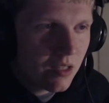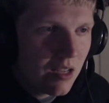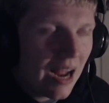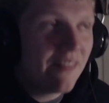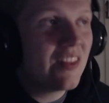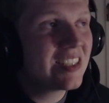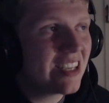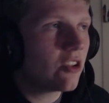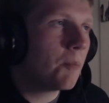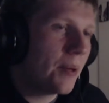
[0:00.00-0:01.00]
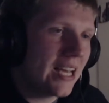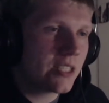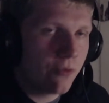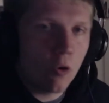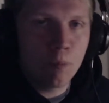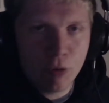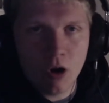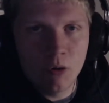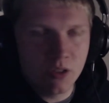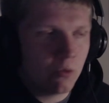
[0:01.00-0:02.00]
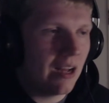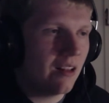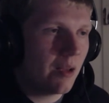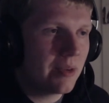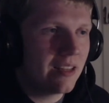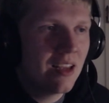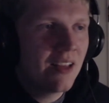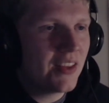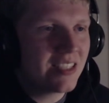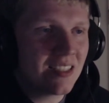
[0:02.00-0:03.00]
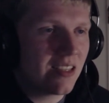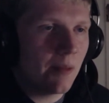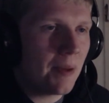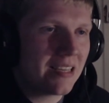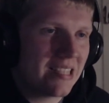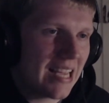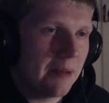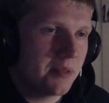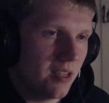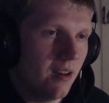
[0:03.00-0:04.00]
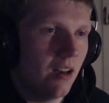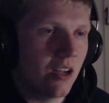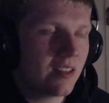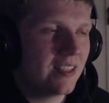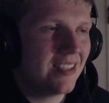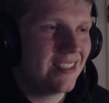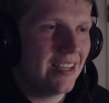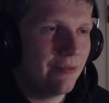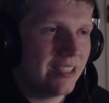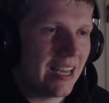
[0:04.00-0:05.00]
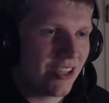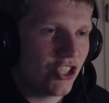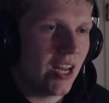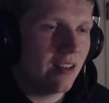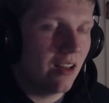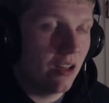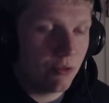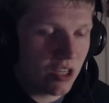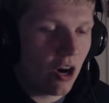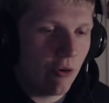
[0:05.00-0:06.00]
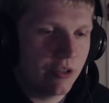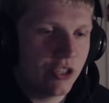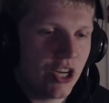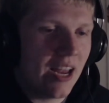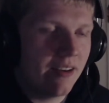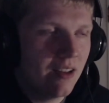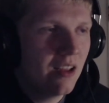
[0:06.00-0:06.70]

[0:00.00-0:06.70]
And this is on PS4 Pro as well. I mean, this isn't the best the game's going to look. This isn't even next gen, the current gen.